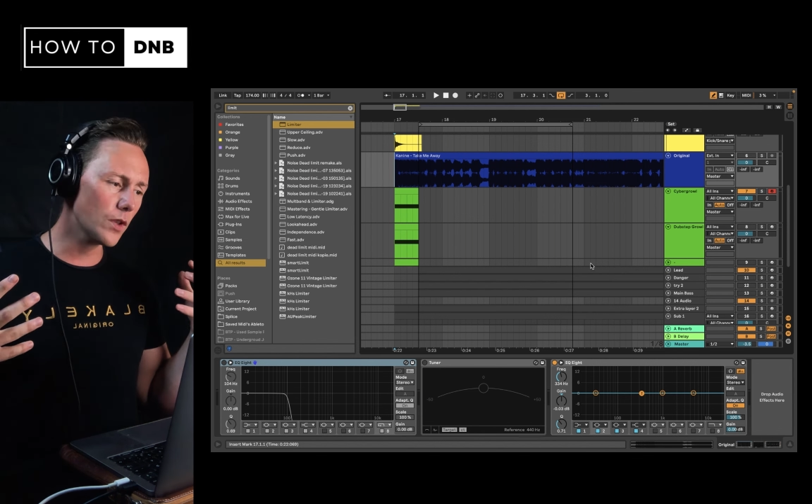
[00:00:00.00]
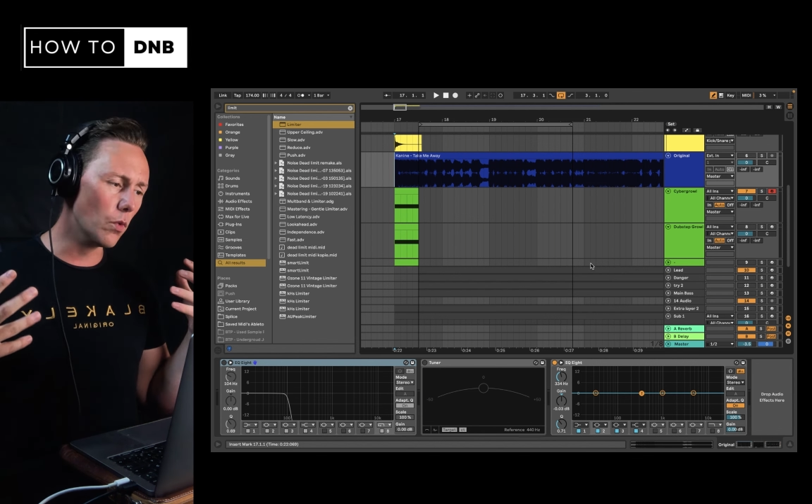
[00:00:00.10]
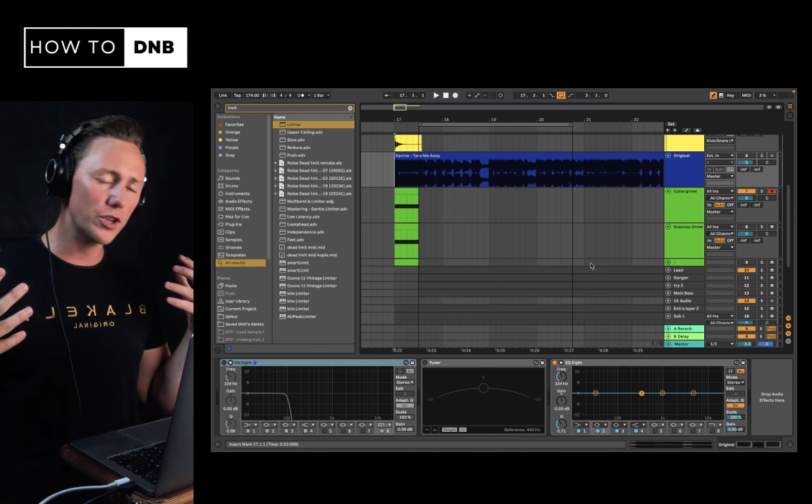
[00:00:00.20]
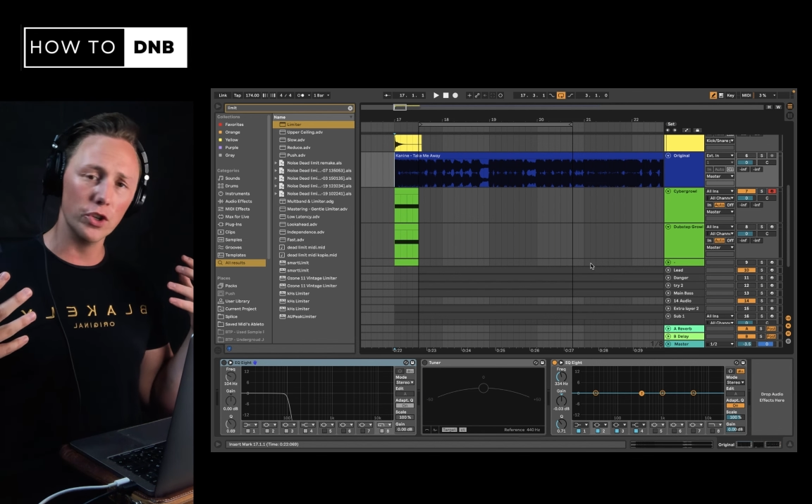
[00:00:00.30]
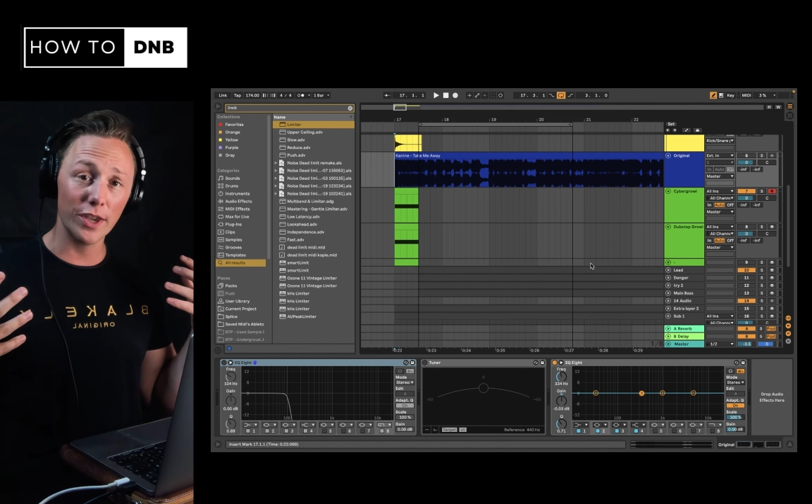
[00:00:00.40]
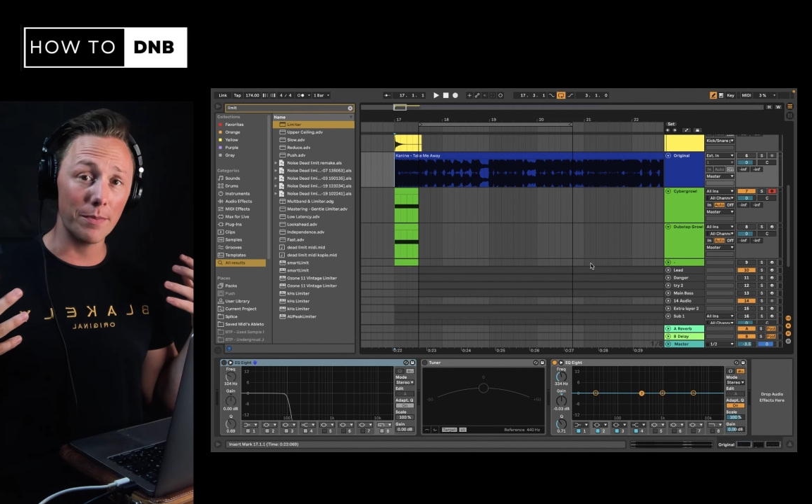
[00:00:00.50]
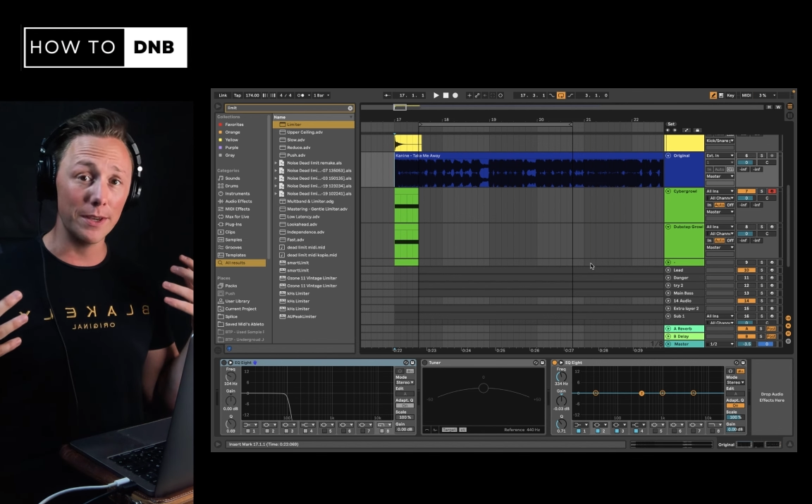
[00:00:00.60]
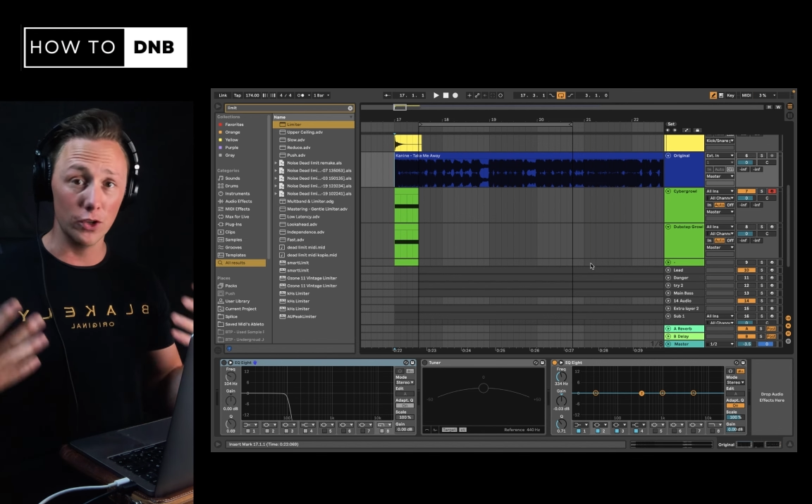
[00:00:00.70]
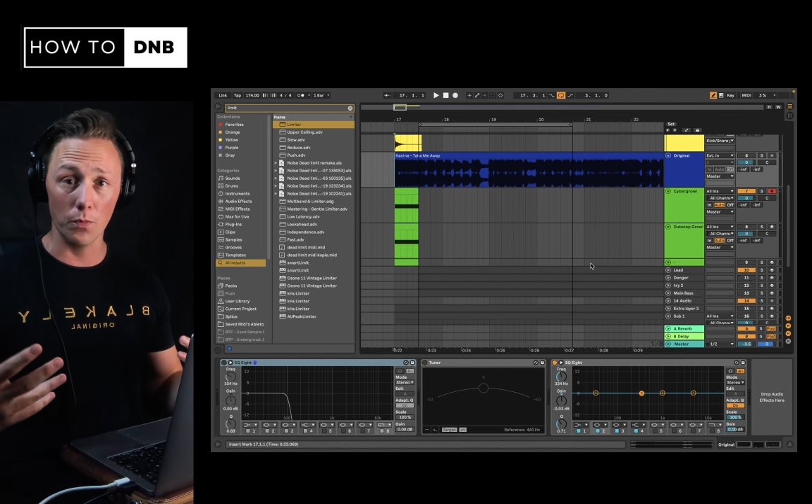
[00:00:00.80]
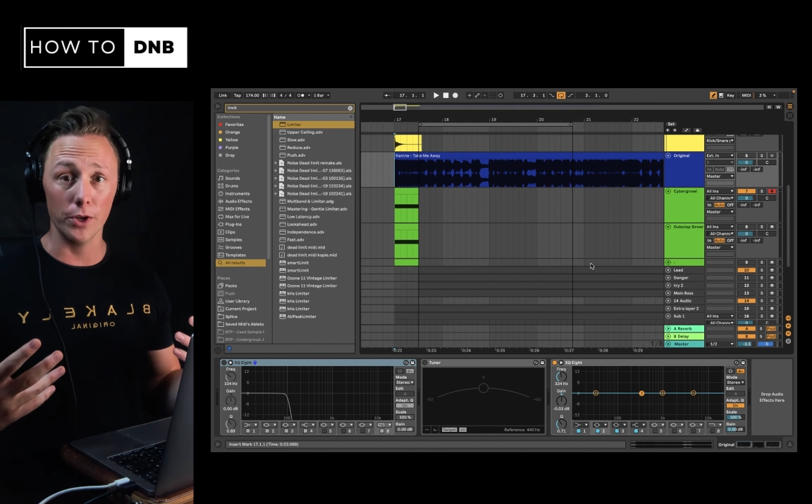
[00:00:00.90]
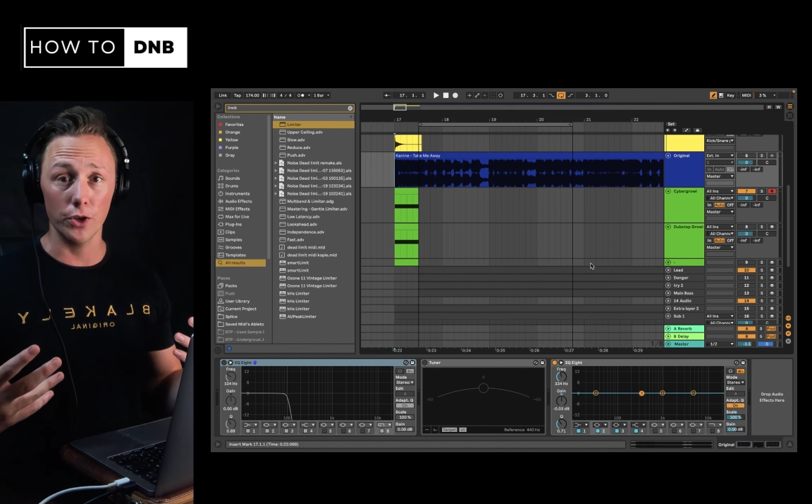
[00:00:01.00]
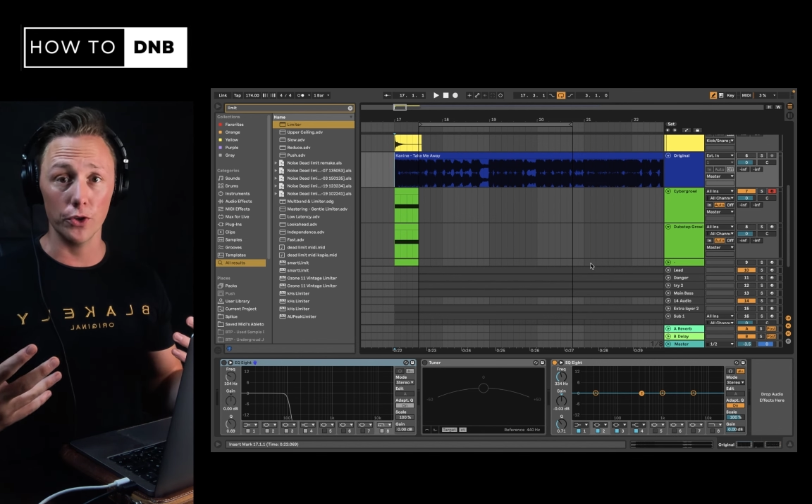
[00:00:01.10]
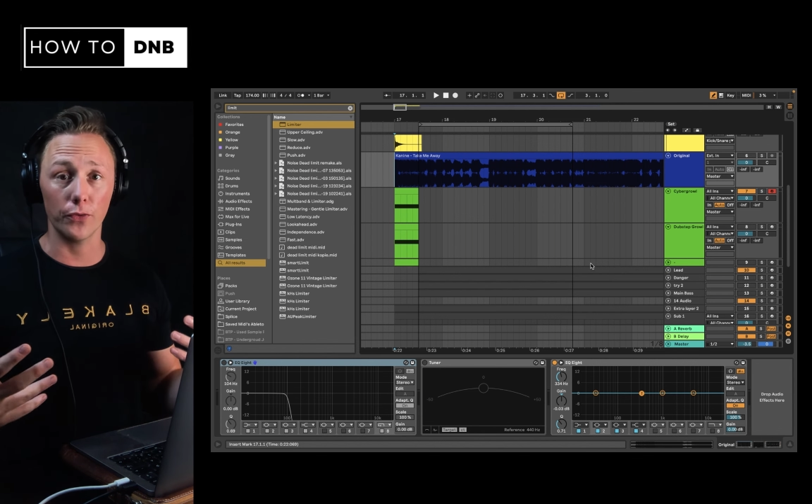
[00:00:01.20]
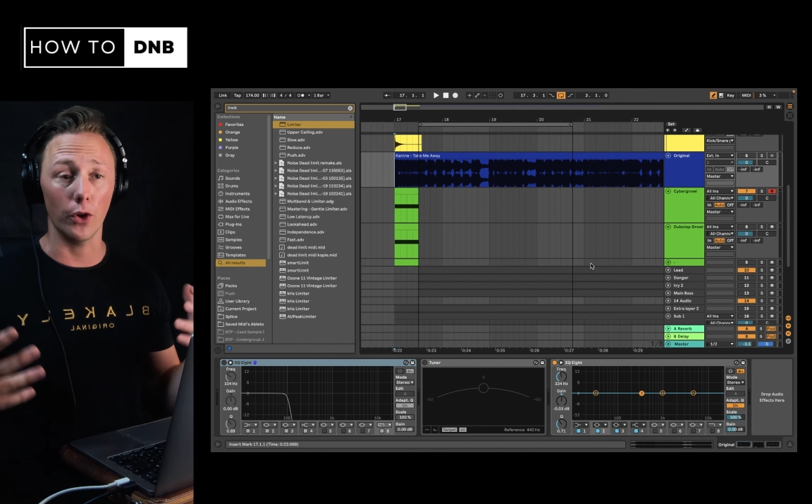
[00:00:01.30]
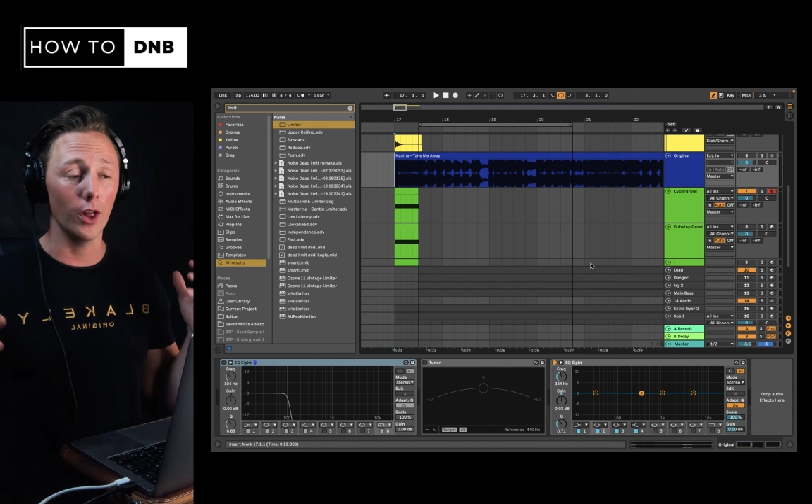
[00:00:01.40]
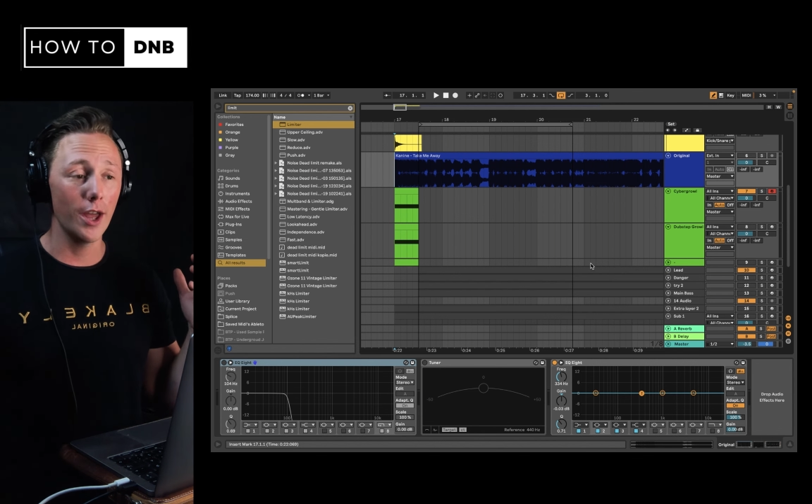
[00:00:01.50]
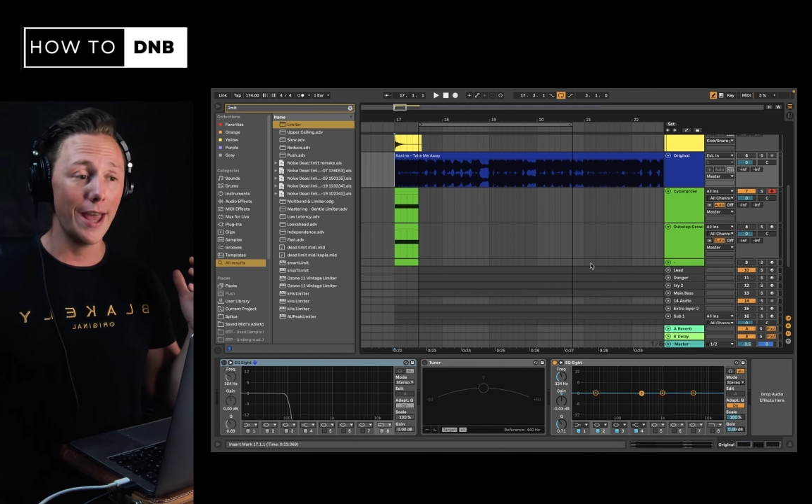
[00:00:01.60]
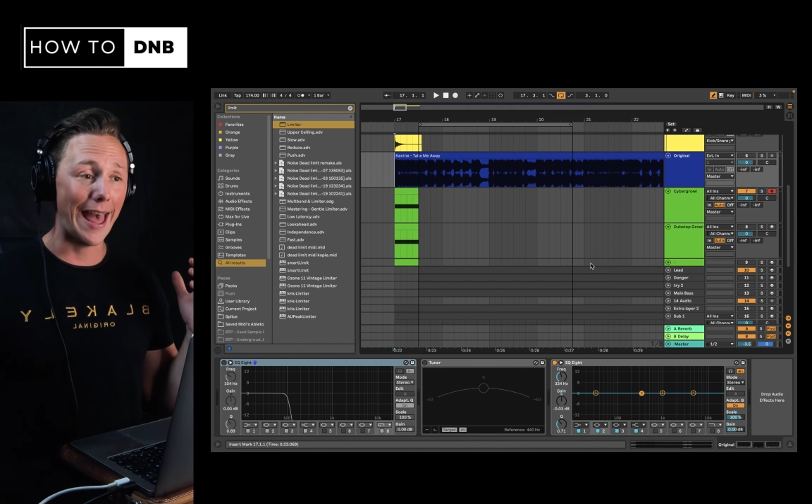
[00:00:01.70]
which can be super useful